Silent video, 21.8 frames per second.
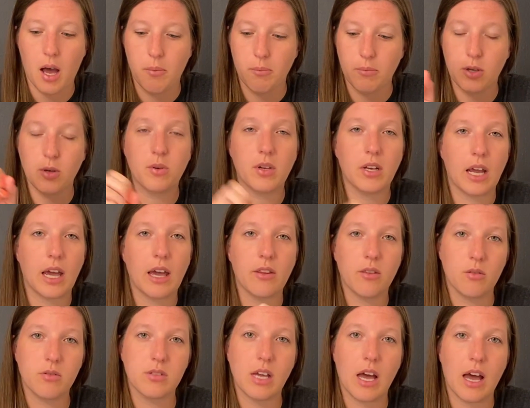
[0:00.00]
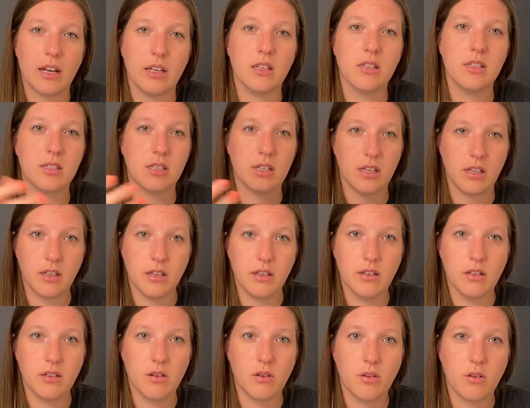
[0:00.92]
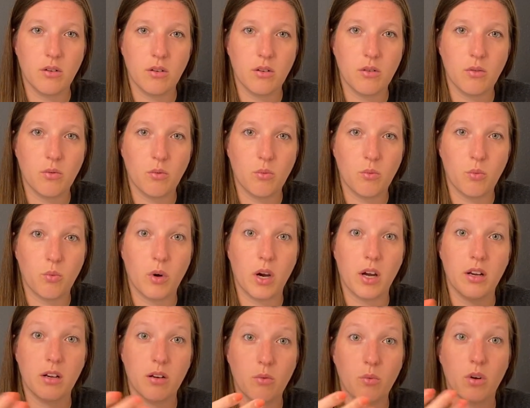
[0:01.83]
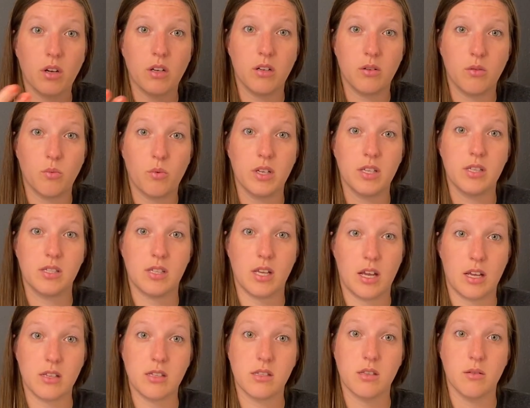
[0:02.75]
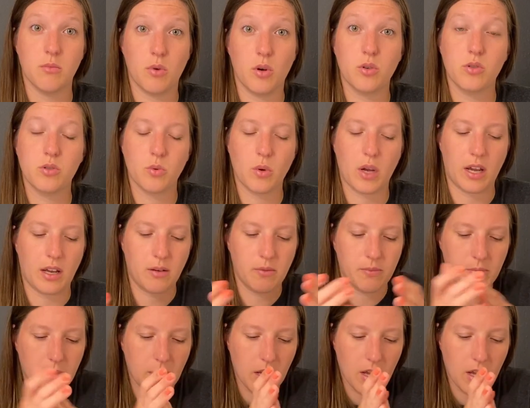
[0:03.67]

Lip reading: you can add those on and see what one withstands the most weight.